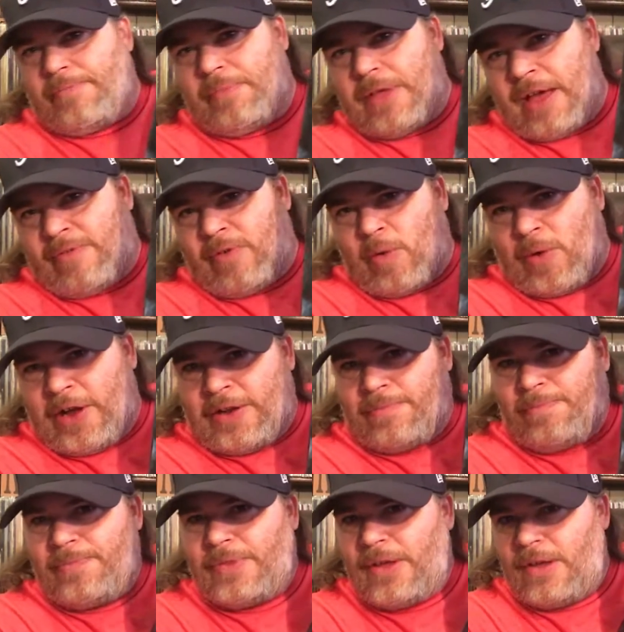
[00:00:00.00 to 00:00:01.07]
Everyone,
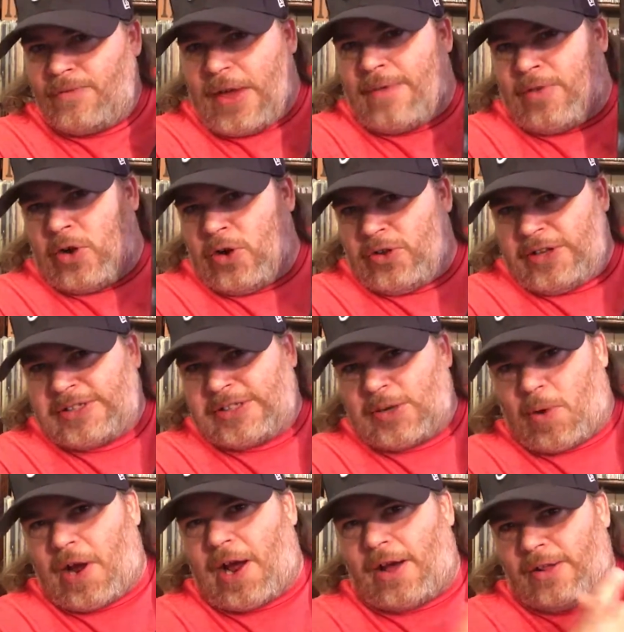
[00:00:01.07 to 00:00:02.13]
if you haven't heard this in a
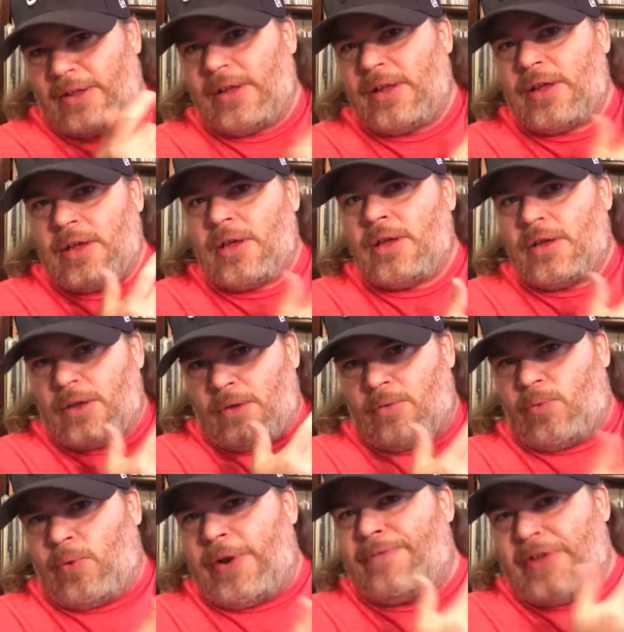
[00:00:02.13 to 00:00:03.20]
while,
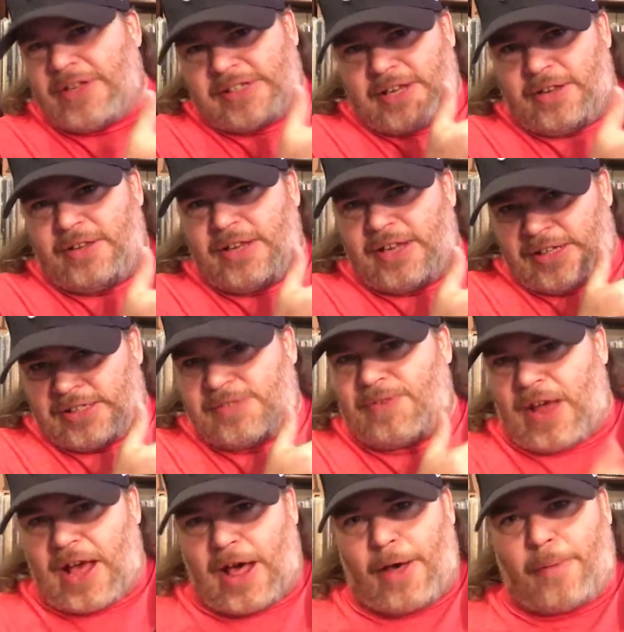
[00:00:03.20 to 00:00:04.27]
revisit this
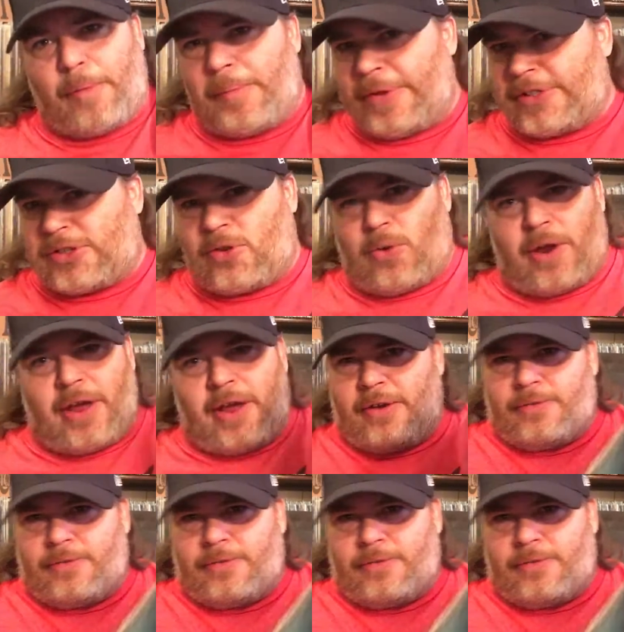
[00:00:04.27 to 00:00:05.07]
album. It's great.